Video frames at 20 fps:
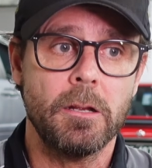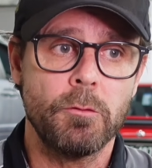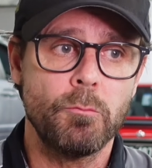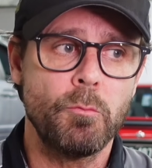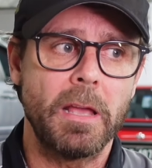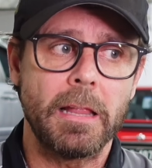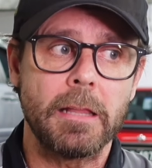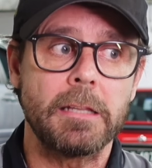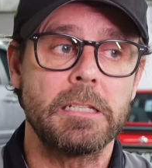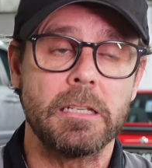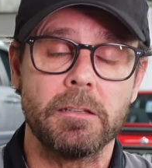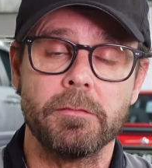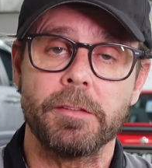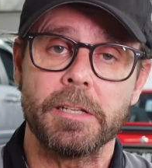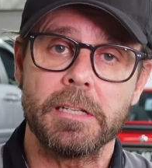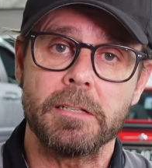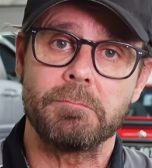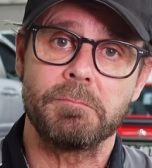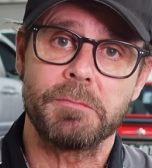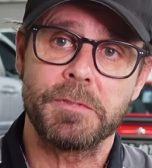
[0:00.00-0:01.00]

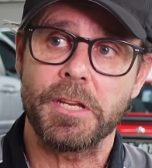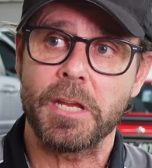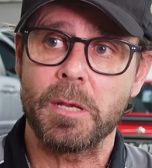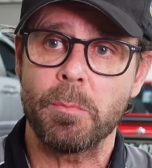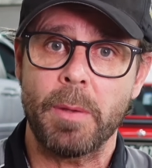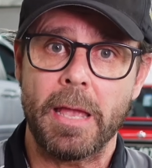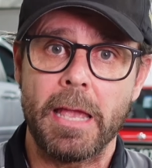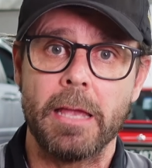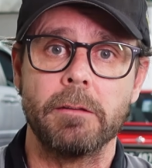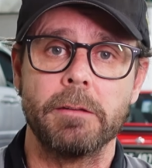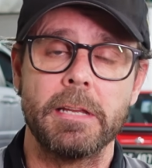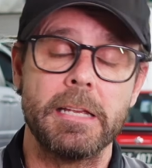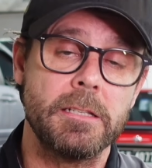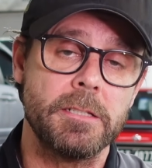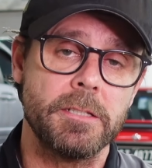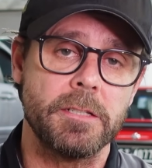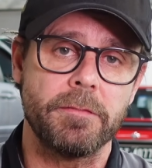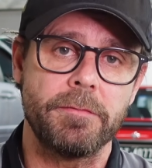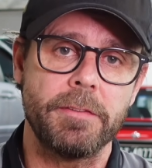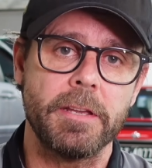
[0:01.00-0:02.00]
Relatively cheap and
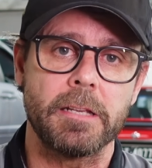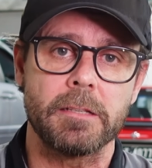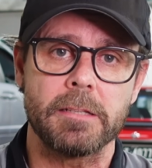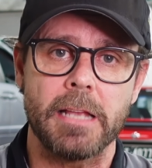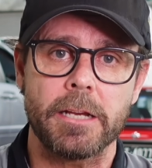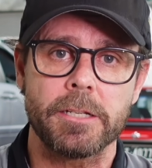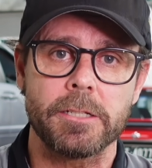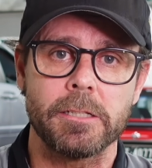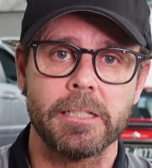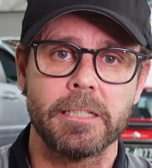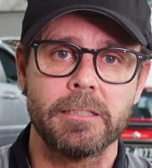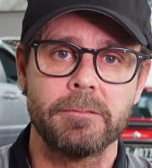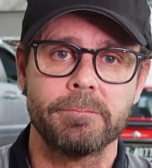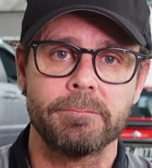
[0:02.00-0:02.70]
easy to fix actually.